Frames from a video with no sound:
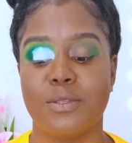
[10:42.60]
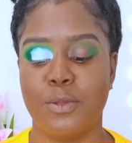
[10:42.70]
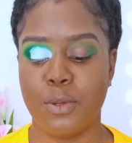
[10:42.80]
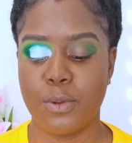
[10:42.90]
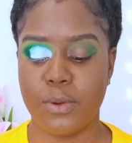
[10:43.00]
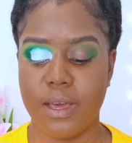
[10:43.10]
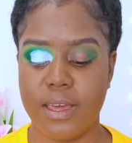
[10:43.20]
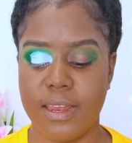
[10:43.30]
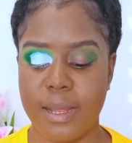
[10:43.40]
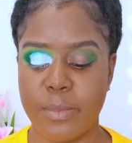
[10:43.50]
Togo. And
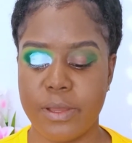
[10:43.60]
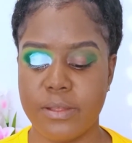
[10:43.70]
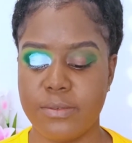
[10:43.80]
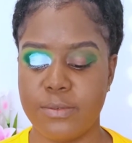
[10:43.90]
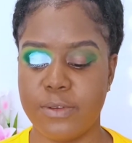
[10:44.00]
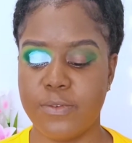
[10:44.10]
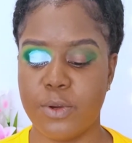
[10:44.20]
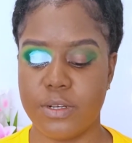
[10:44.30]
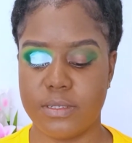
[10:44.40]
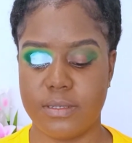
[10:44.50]
I'm going to, of
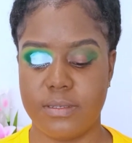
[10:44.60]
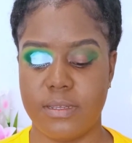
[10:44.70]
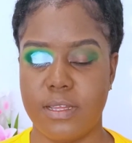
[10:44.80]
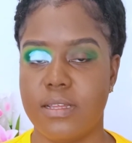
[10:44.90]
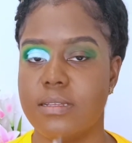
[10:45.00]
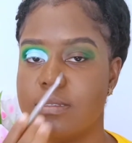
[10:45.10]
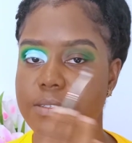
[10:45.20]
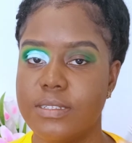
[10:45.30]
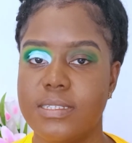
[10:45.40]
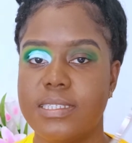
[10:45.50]
course, do
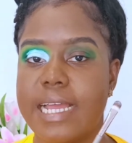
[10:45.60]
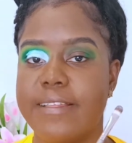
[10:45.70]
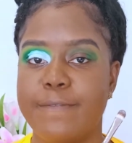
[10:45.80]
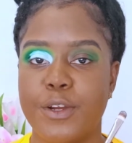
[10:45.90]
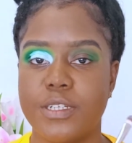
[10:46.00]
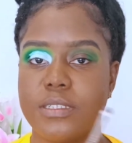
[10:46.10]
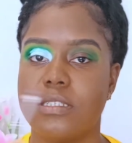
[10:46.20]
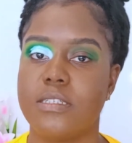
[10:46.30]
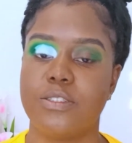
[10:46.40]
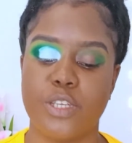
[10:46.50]
this side
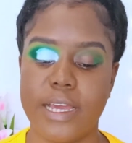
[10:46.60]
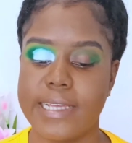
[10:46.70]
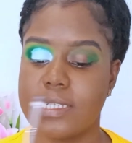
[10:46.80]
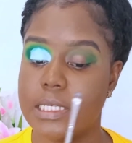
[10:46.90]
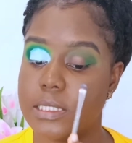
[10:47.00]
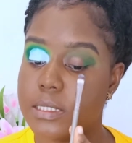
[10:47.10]
first so you guys can